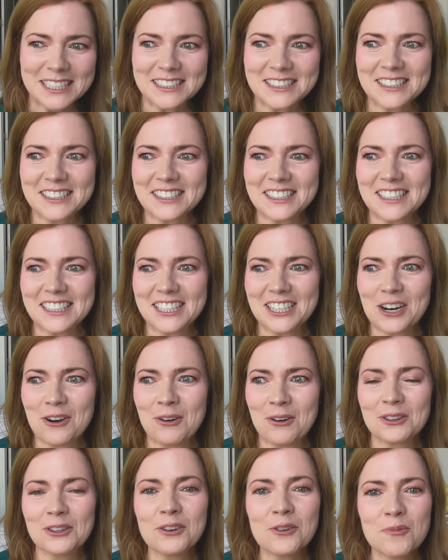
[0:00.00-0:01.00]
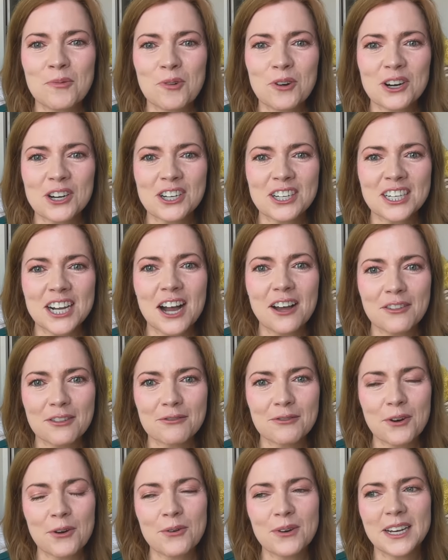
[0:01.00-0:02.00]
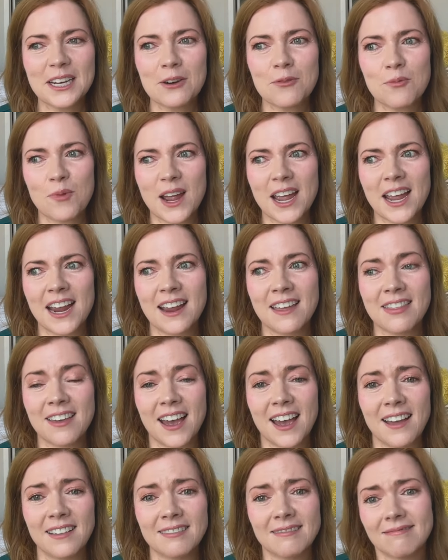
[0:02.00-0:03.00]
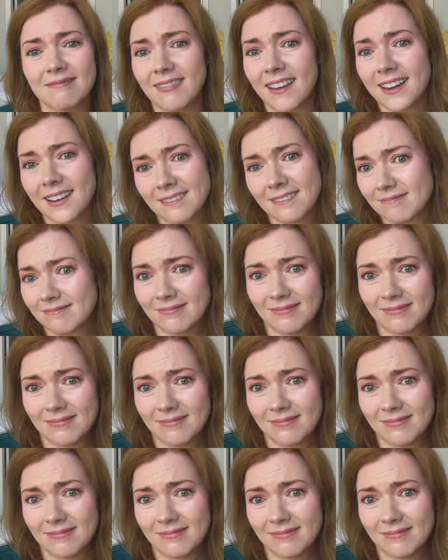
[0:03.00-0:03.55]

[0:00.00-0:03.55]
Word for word: It's you know a little more cutthroat in a way that like